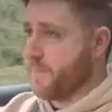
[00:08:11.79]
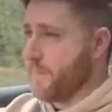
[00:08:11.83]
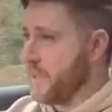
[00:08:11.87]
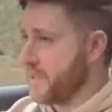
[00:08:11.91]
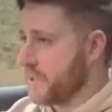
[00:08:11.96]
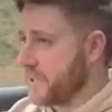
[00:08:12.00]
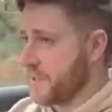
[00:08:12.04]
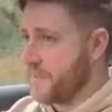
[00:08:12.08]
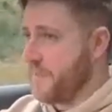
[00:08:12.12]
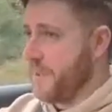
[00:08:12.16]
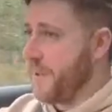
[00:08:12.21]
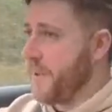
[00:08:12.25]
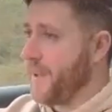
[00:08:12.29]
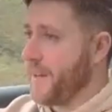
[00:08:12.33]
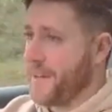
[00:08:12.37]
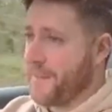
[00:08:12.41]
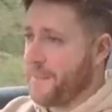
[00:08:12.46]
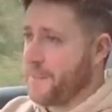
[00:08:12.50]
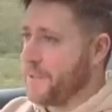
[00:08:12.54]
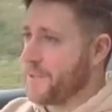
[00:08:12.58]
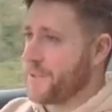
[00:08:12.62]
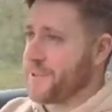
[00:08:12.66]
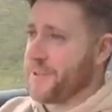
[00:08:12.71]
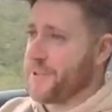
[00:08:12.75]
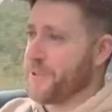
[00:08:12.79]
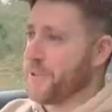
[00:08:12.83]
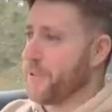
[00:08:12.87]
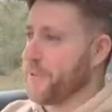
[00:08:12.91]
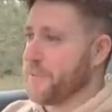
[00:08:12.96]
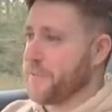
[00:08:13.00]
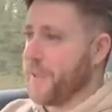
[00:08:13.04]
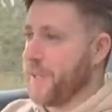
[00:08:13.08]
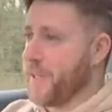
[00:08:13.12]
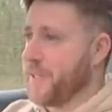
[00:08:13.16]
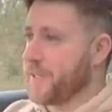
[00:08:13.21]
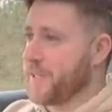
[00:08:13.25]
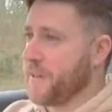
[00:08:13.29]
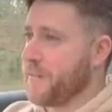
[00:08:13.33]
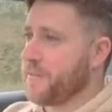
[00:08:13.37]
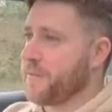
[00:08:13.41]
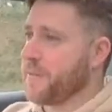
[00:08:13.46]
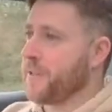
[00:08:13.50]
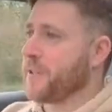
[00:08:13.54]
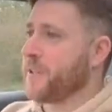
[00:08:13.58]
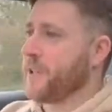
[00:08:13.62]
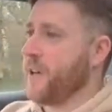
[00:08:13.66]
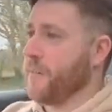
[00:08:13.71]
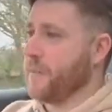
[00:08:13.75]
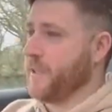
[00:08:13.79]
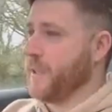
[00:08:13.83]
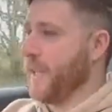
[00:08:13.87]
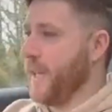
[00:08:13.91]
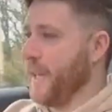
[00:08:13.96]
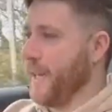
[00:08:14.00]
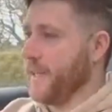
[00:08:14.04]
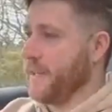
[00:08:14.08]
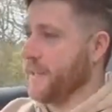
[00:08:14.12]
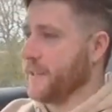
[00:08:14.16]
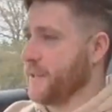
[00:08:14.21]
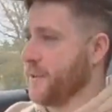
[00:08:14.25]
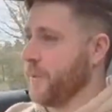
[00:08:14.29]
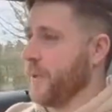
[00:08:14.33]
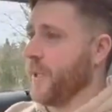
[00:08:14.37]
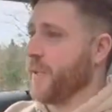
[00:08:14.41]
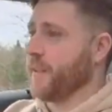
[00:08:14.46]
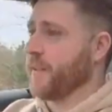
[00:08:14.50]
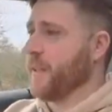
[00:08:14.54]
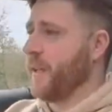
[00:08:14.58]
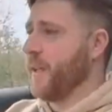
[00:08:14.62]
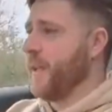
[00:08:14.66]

The smile it puts on your face every time you get into it.